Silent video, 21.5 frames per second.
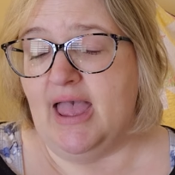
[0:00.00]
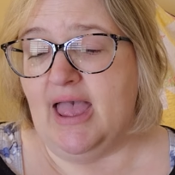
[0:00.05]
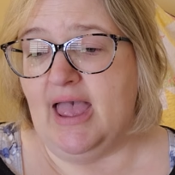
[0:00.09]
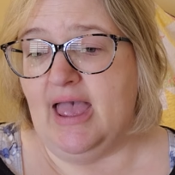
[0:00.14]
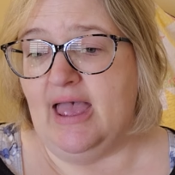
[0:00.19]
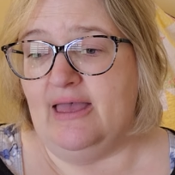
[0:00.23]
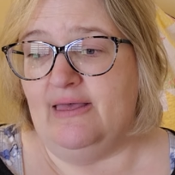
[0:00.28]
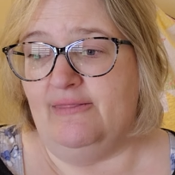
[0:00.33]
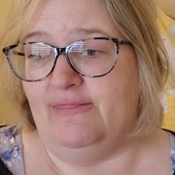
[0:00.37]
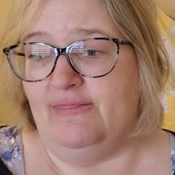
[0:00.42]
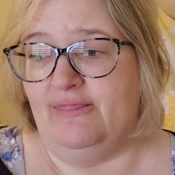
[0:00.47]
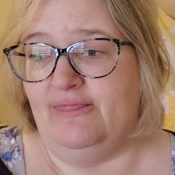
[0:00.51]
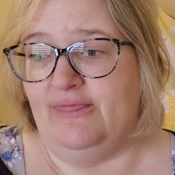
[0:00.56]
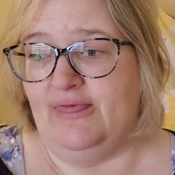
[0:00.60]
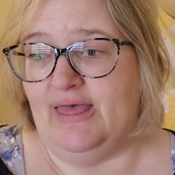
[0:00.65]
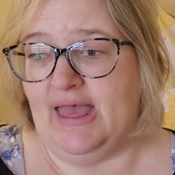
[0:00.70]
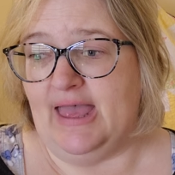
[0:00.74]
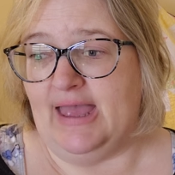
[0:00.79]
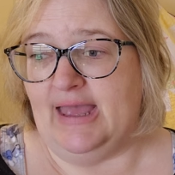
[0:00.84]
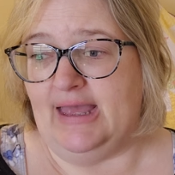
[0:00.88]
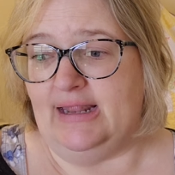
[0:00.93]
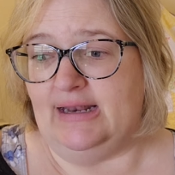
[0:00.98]
And
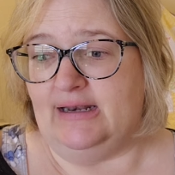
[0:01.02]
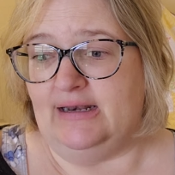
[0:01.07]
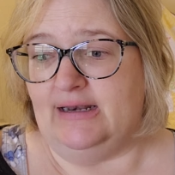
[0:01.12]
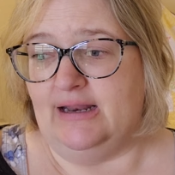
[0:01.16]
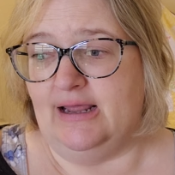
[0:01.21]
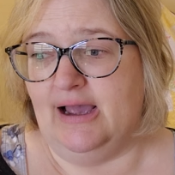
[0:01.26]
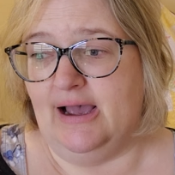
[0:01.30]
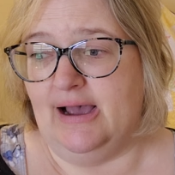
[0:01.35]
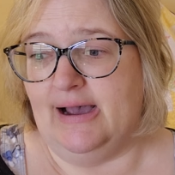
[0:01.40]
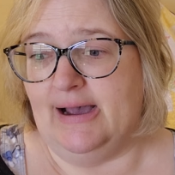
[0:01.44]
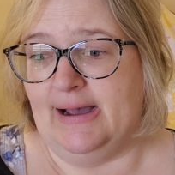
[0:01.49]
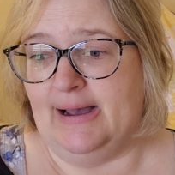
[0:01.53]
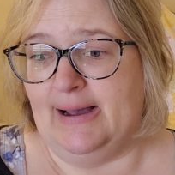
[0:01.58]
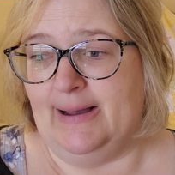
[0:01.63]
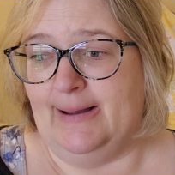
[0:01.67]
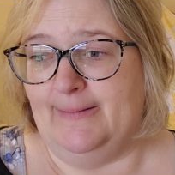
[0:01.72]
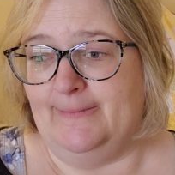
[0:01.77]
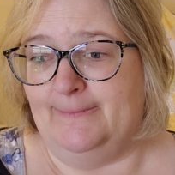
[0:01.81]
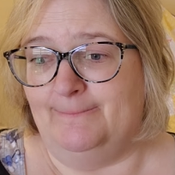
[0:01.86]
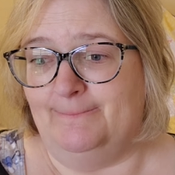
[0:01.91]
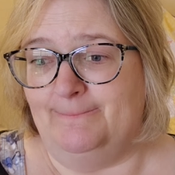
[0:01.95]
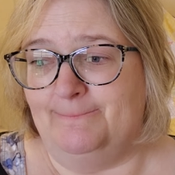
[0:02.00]
then
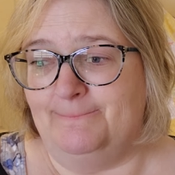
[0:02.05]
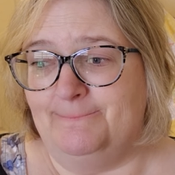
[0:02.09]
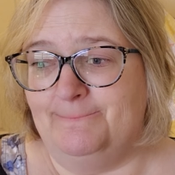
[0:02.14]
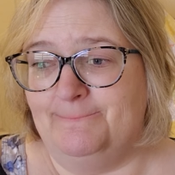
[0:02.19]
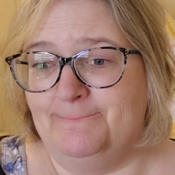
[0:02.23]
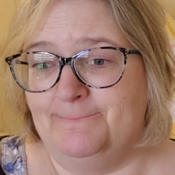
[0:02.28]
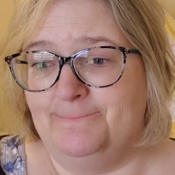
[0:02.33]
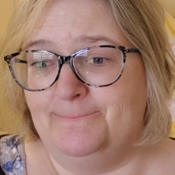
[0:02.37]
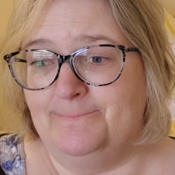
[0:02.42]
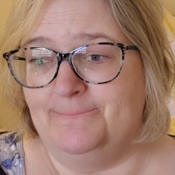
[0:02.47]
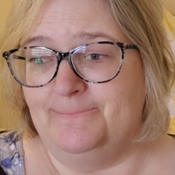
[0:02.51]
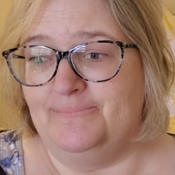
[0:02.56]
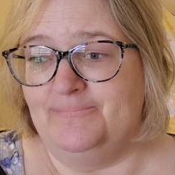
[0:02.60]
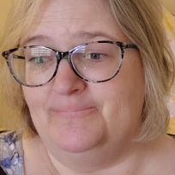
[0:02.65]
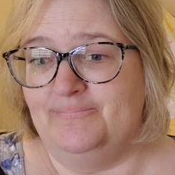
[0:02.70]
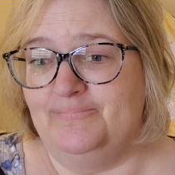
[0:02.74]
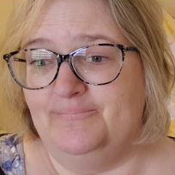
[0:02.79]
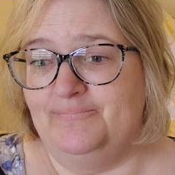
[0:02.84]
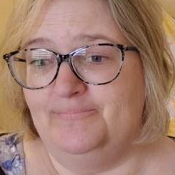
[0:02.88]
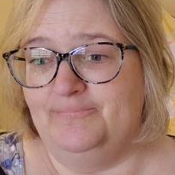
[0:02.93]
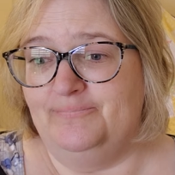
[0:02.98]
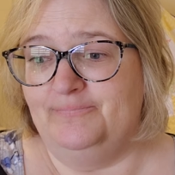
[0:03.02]
um,
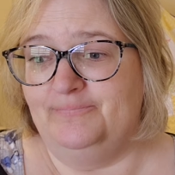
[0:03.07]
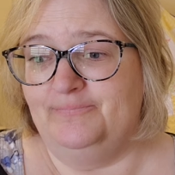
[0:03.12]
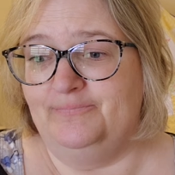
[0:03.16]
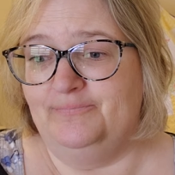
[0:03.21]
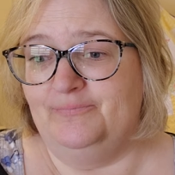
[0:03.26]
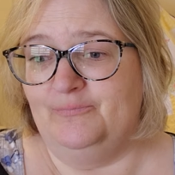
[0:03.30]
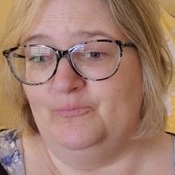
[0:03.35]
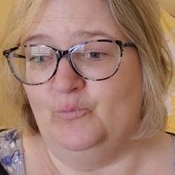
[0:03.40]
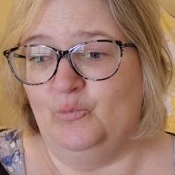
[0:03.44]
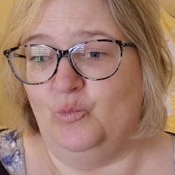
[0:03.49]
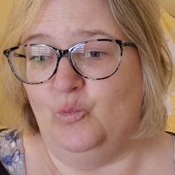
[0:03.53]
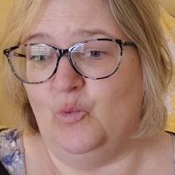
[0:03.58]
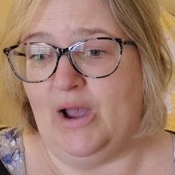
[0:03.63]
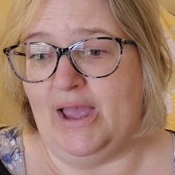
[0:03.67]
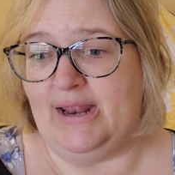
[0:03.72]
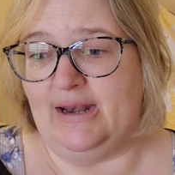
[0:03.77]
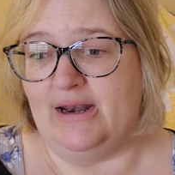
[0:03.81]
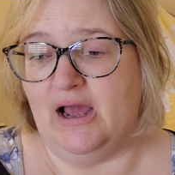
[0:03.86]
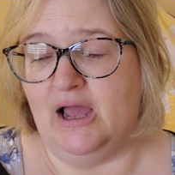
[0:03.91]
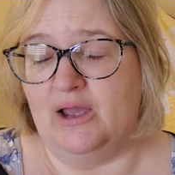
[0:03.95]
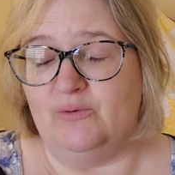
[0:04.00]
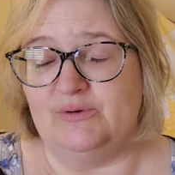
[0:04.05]

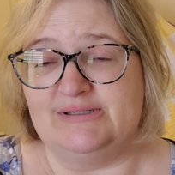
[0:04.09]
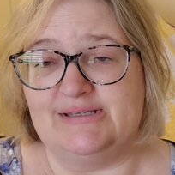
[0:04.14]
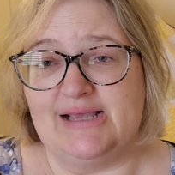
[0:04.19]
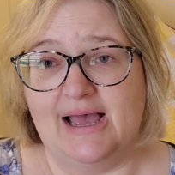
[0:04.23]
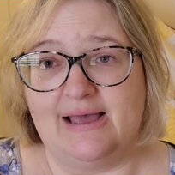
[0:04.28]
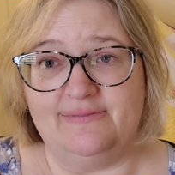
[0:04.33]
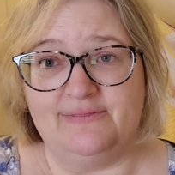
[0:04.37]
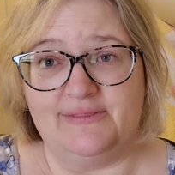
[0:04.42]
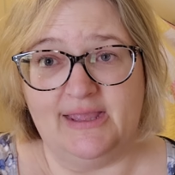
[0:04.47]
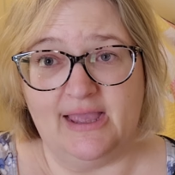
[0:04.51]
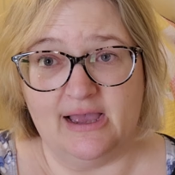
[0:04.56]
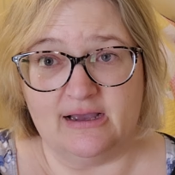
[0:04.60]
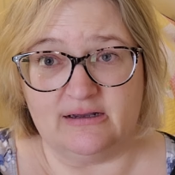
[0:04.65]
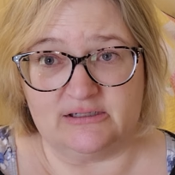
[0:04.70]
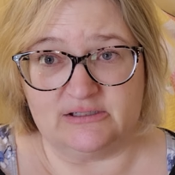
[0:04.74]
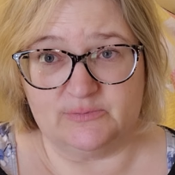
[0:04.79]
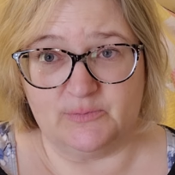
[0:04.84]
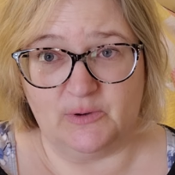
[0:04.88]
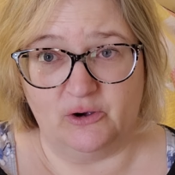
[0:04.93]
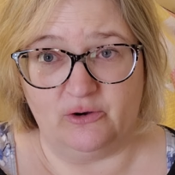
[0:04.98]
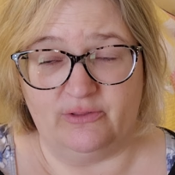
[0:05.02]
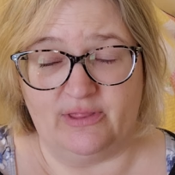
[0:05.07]
when I was at the
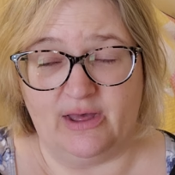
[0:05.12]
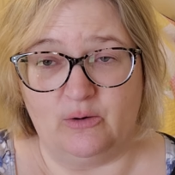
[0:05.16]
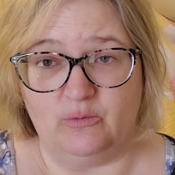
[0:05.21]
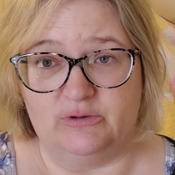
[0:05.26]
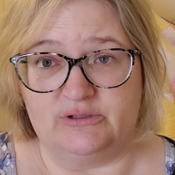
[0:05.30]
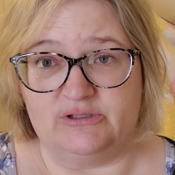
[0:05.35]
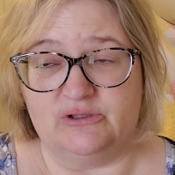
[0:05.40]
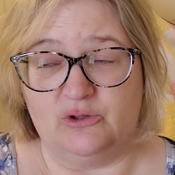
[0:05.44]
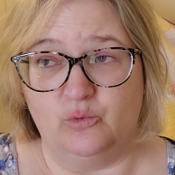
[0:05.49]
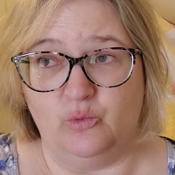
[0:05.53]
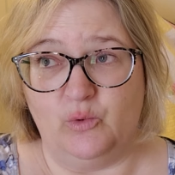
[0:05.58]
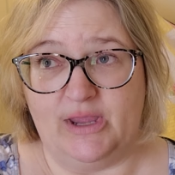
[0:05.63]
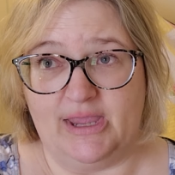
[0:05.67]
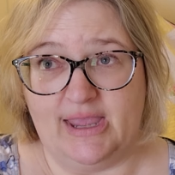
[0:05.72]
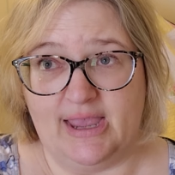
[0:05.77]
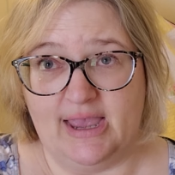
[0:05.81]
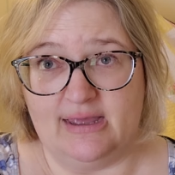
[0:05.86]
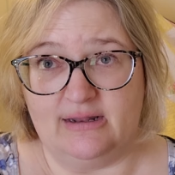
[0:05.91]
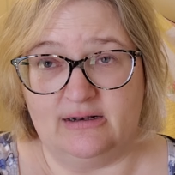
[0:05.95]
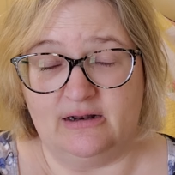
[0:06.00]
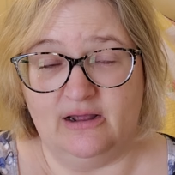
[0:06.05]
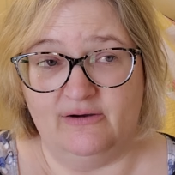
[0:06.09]
expo, that was the
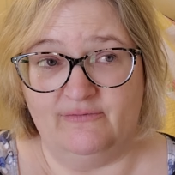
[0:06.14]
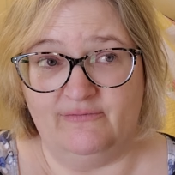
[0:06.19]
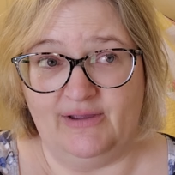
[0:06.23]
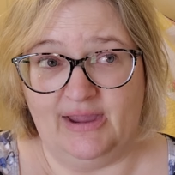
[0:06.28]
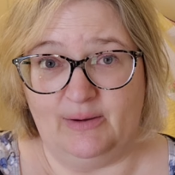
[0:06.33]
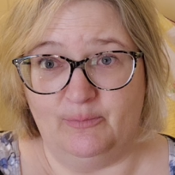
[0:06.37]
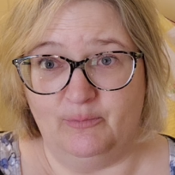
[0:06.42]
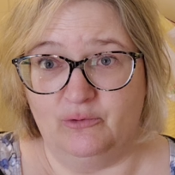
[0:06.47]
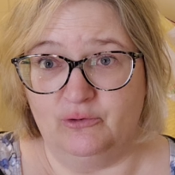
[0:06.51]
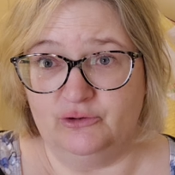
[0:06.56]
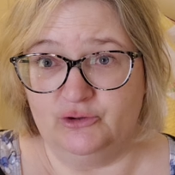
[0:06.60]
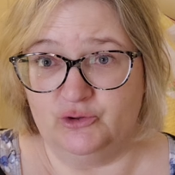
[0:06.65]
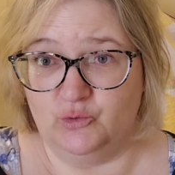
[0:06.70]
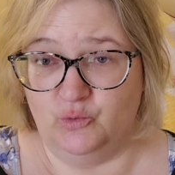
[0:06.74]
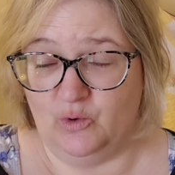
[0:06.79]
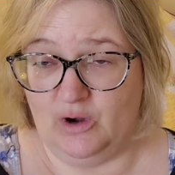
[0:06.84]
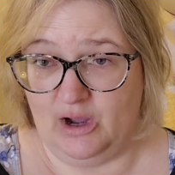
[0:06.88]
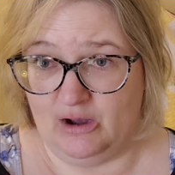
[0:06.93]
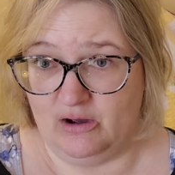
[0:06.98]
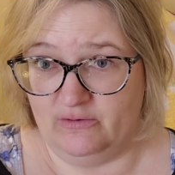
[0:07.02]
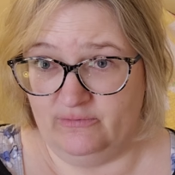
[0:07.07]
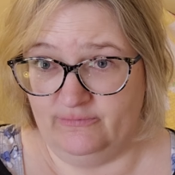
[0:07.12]
weekend of April
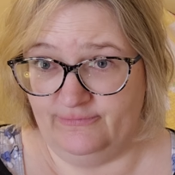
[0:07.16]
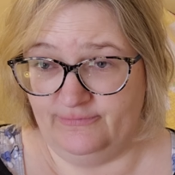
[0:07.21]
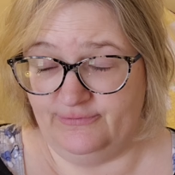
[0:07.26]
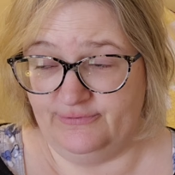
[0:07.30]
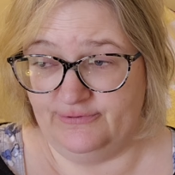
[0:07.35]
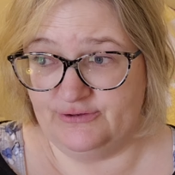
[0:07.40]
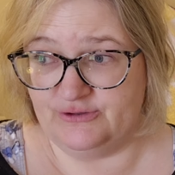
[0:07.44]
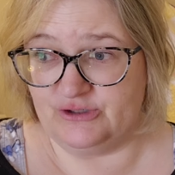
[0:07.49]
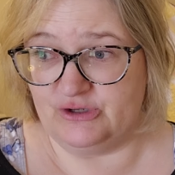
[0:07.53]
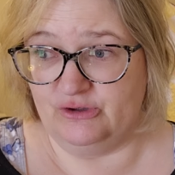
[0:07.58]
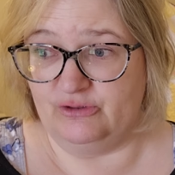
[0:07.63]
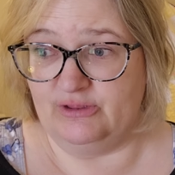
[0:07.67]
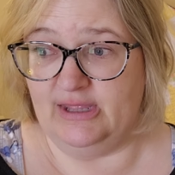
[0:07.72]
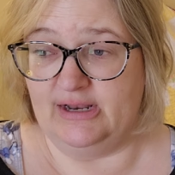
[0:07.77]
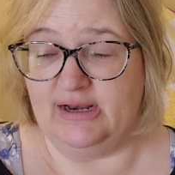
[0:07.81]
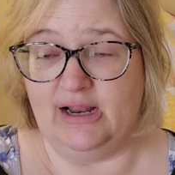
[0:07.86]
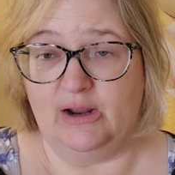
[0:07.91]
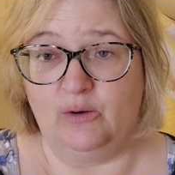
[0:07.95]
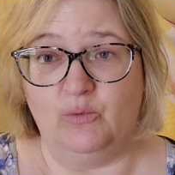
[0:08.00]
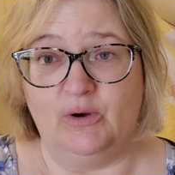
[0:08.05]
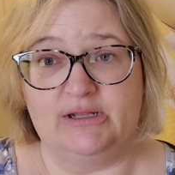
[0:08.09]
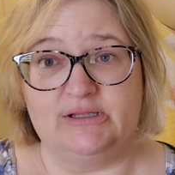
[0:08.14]
12th. So then
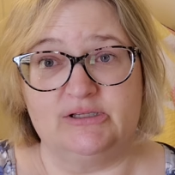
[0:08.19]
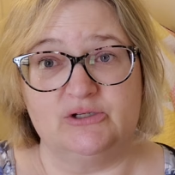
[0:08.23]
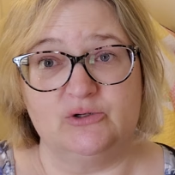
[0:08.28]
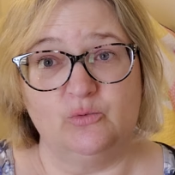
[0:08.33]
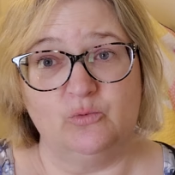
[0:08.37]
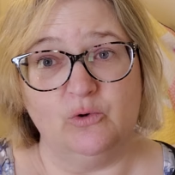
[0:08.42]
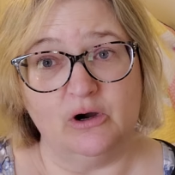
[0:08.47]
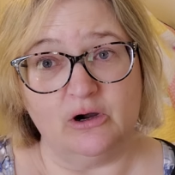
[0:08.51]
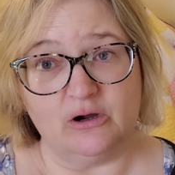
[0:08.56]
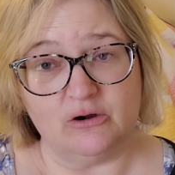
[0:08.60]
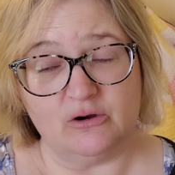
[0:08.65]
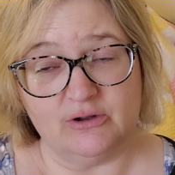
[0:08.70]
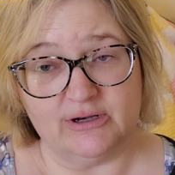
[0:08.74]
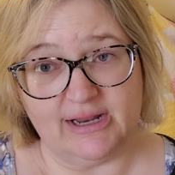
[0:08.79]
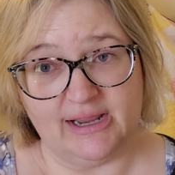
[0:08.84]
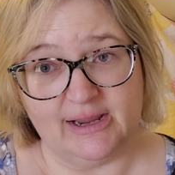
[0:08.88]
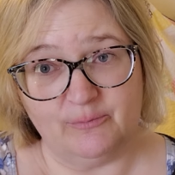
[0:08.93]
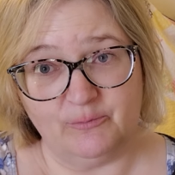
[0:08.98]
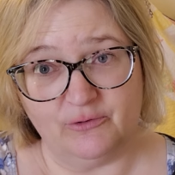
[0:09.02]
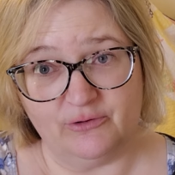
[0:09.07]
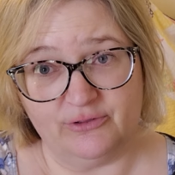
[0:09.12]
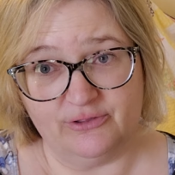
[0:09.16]
I went to work on
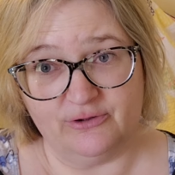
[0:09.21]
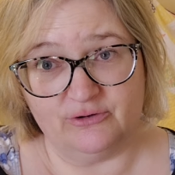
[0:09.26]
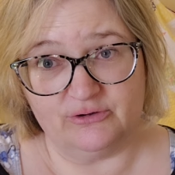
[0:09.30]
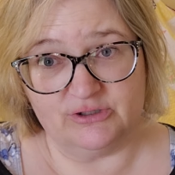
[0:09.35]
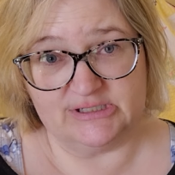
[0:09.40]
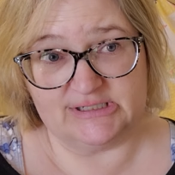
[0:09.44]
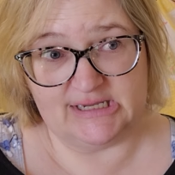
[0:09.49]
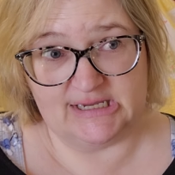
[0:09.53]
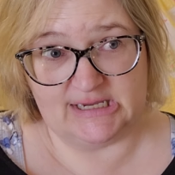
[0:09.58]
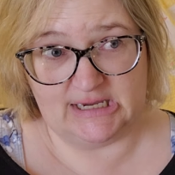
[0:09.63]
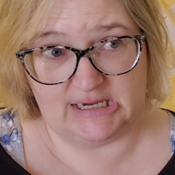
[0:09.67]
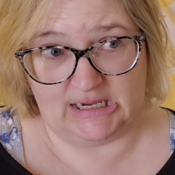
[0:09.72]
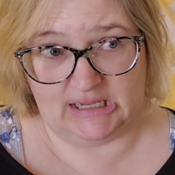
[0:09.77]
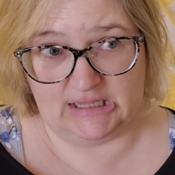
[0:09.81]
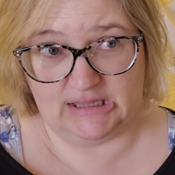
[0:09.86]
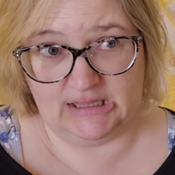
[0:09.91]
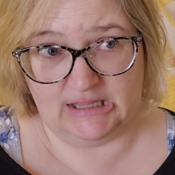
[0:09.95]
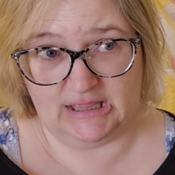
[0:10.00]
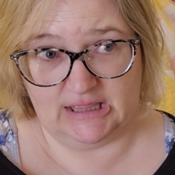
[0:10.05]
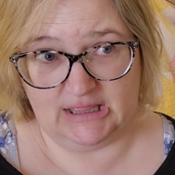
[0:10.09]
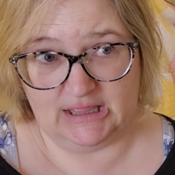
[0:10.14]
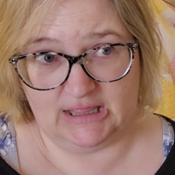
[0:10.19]
April
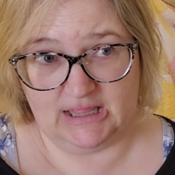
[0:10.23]
13th